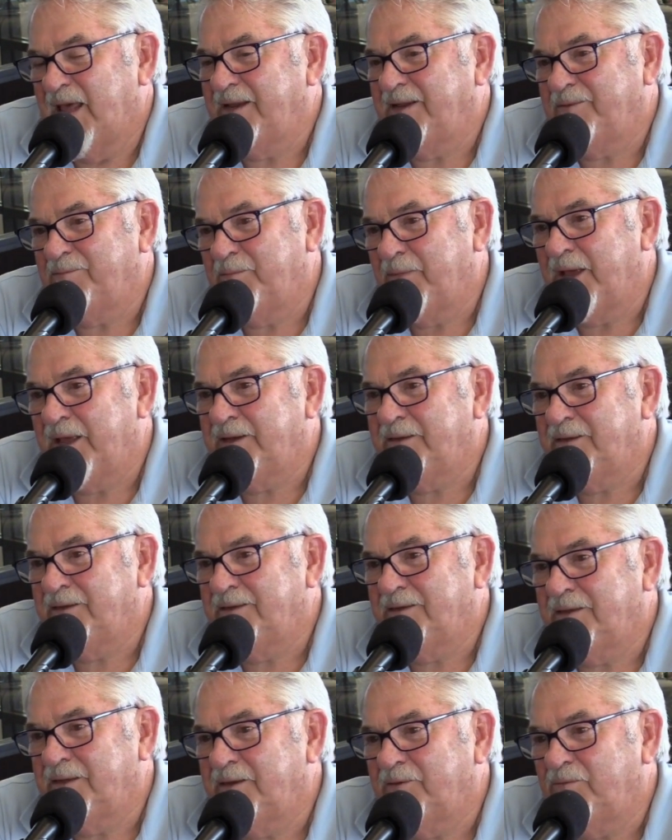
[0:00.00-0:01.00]
I didn't mind
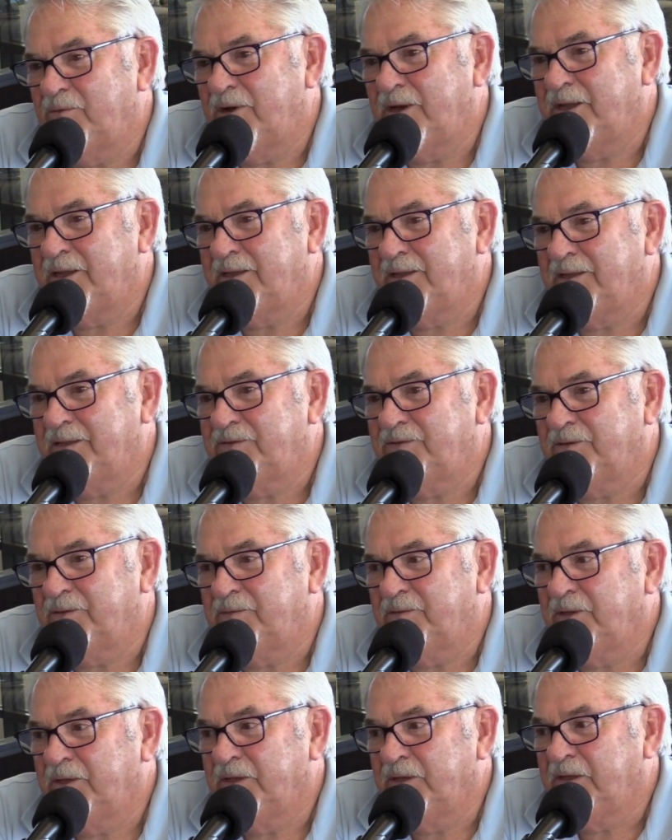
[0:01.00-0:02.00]
it in a way. It's
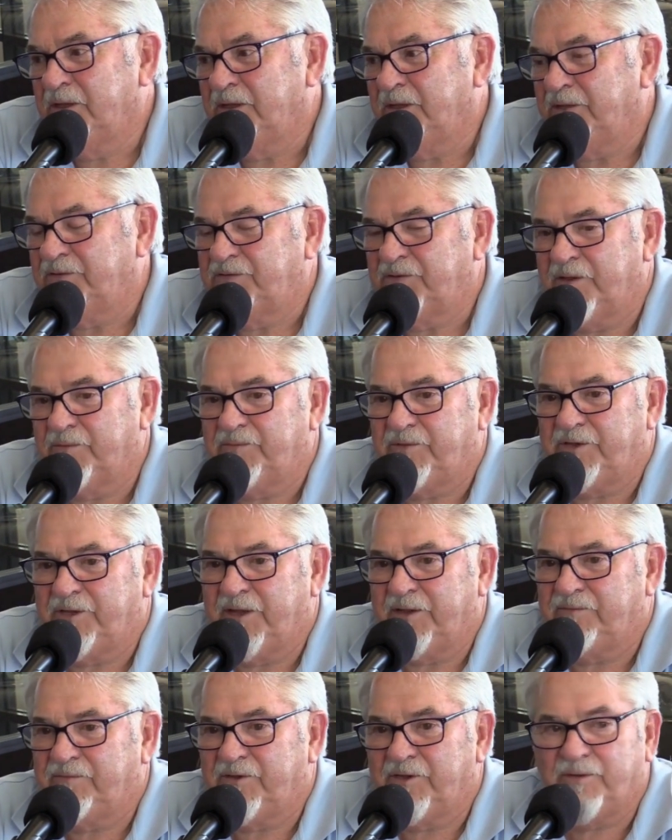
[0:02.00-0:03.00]

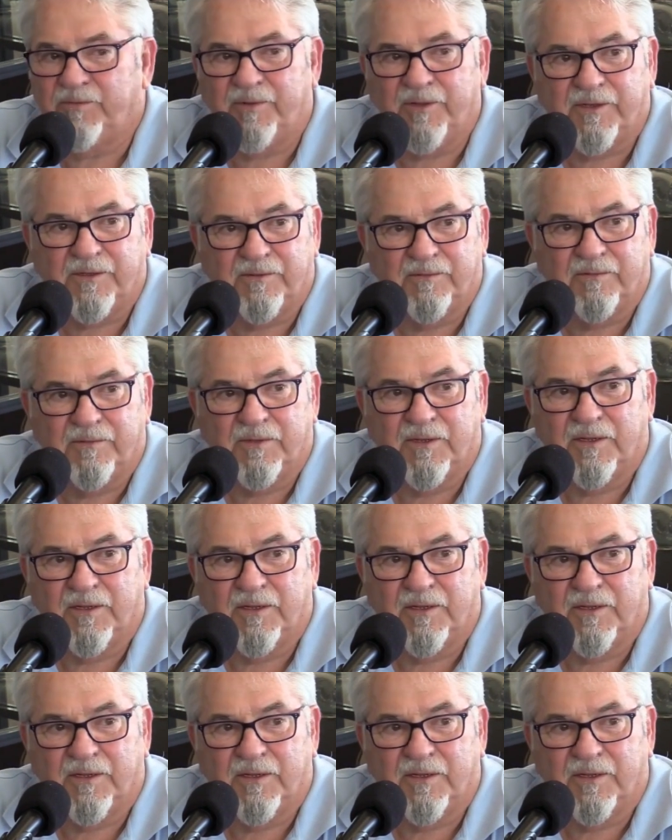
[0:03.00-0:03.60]
something you had to do,